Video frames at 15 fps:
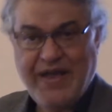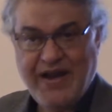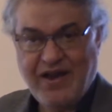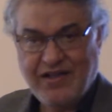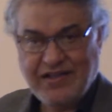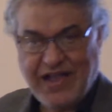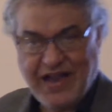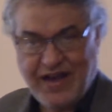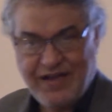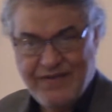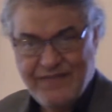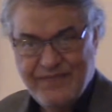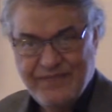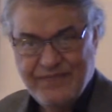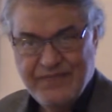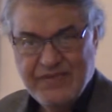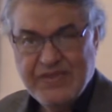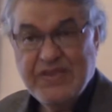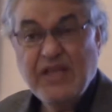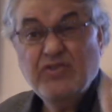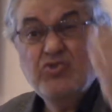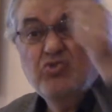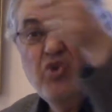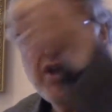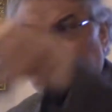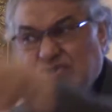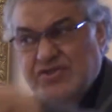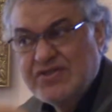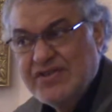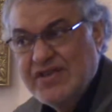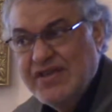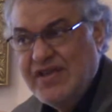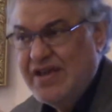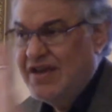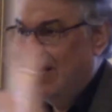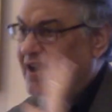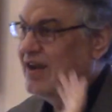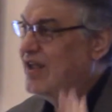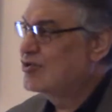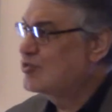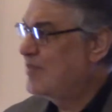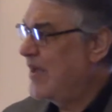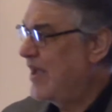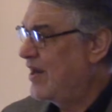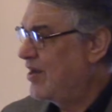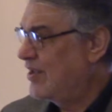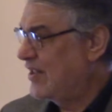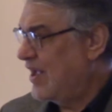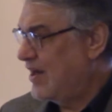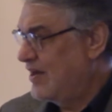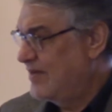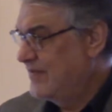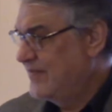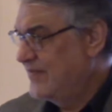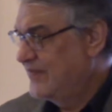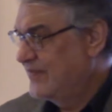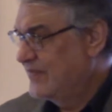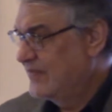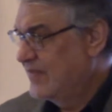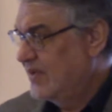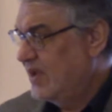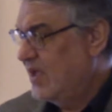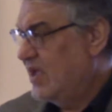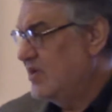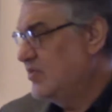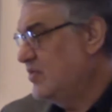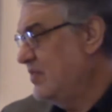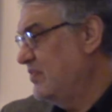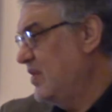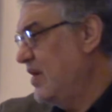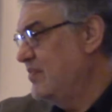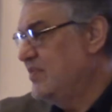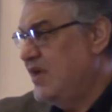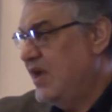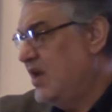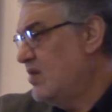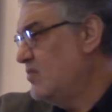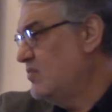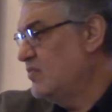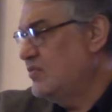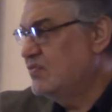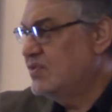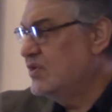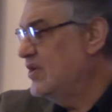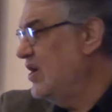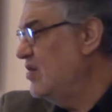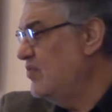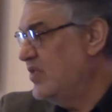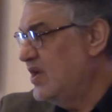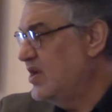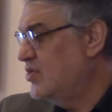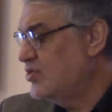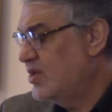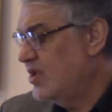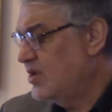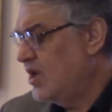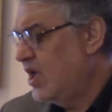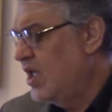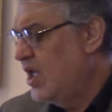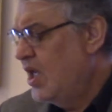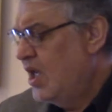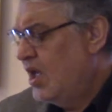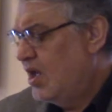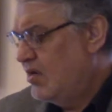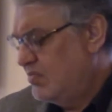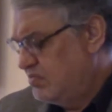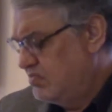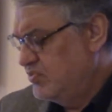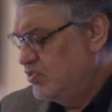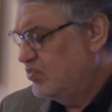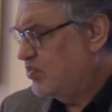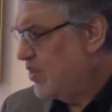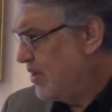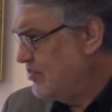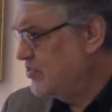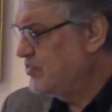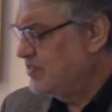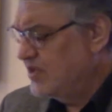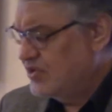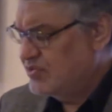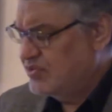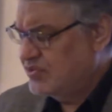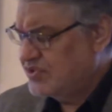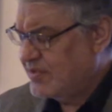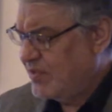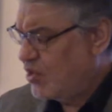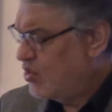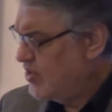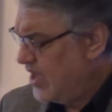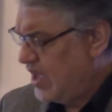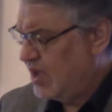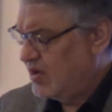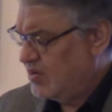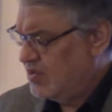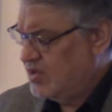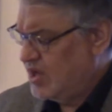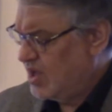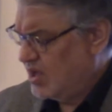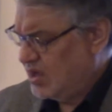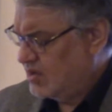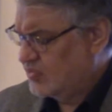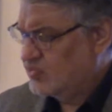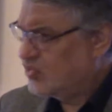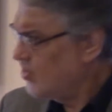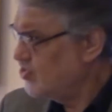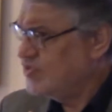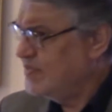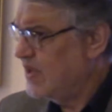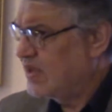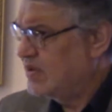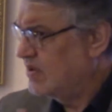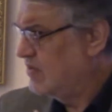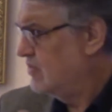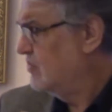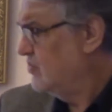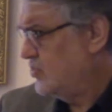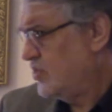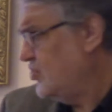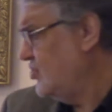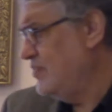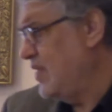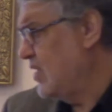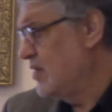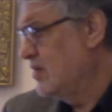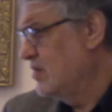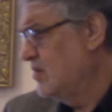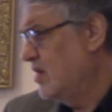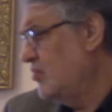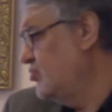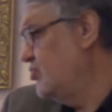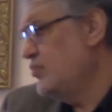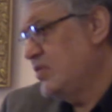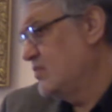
The trust in Allah subhanahu wa ta'ala. sometimes, you know, when we're dealing with each other, you promise me to do something. Oh yeah, oh yeah, trust me, trust me. I'll do it, I'll do it.